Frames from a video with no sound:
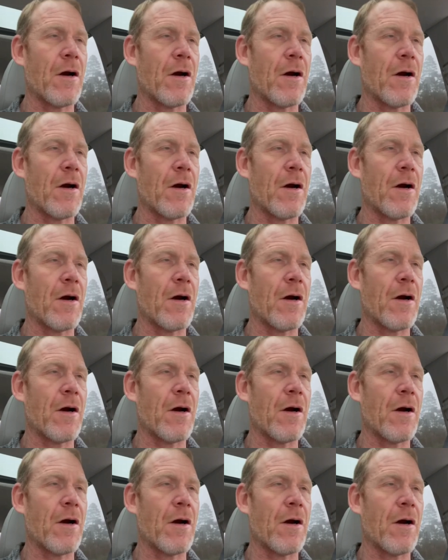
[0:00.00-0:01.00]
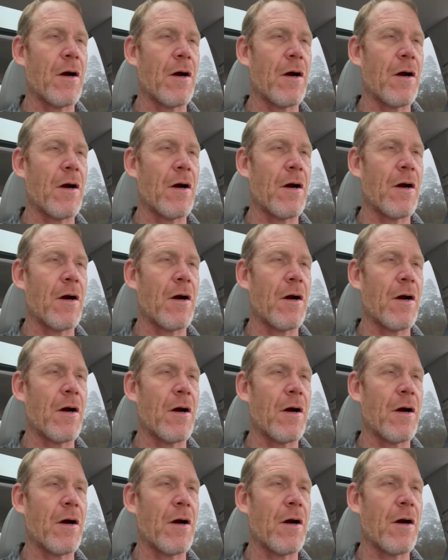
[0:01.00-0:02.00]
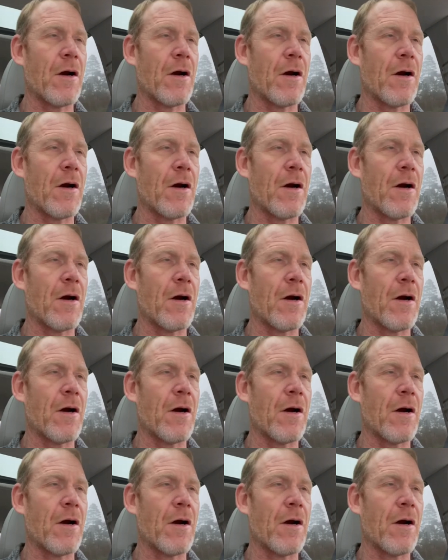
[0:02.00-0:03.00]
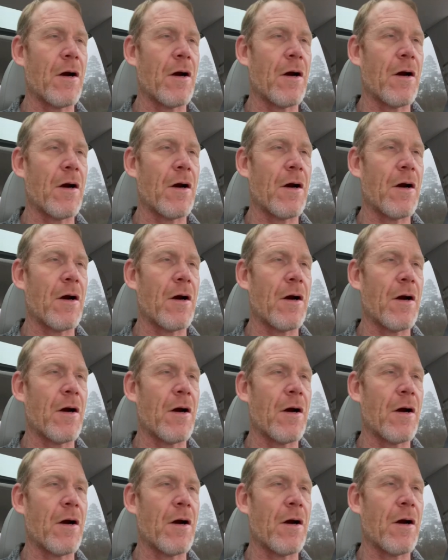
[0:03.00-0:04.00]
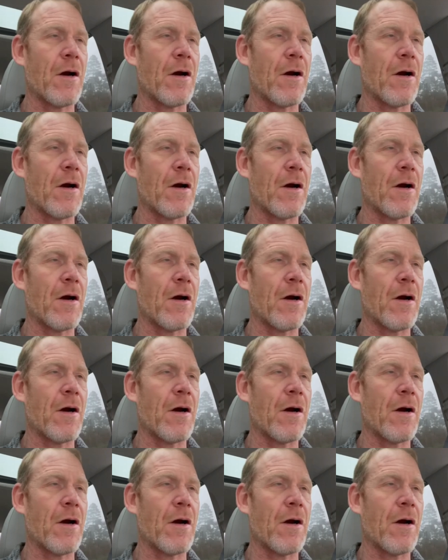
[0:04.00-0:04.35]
[no speech]